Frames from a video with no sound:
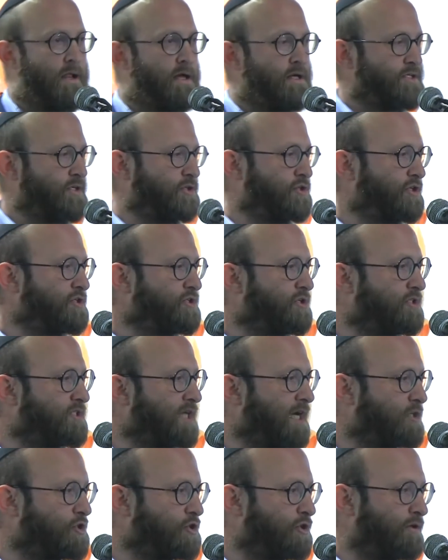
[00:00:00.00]
So just to
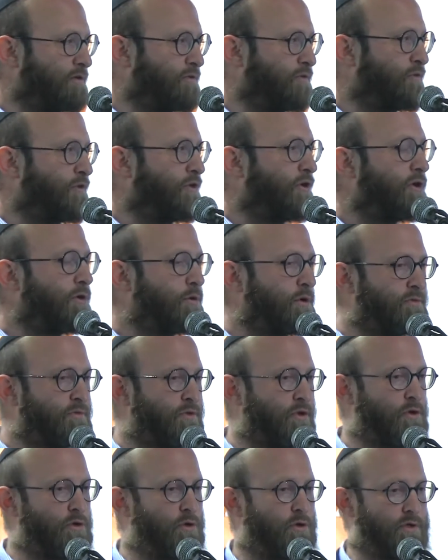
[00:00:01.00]
touch on a few of
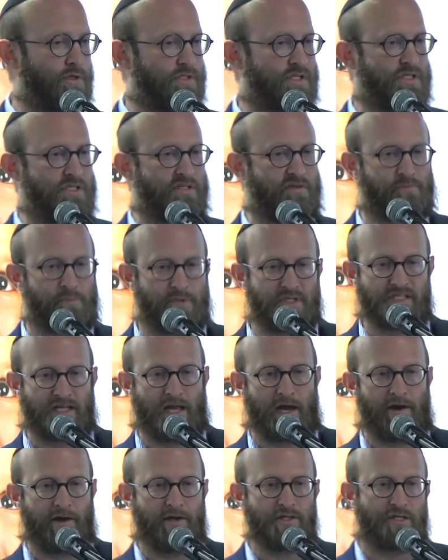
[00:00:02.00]
the causes of
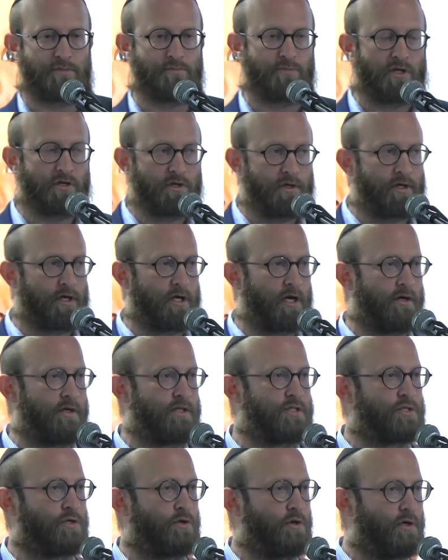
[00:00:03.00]
miscarriage, I'm not going to go
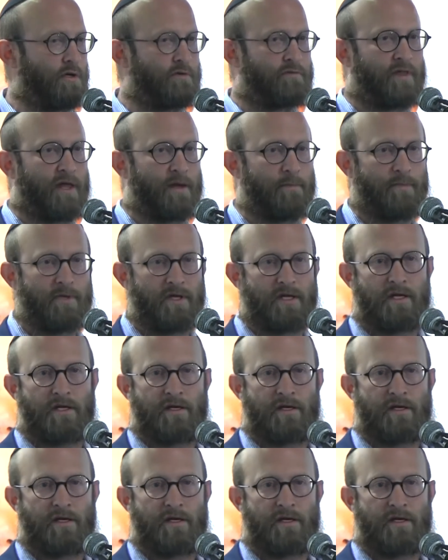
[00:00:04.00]
into all of them.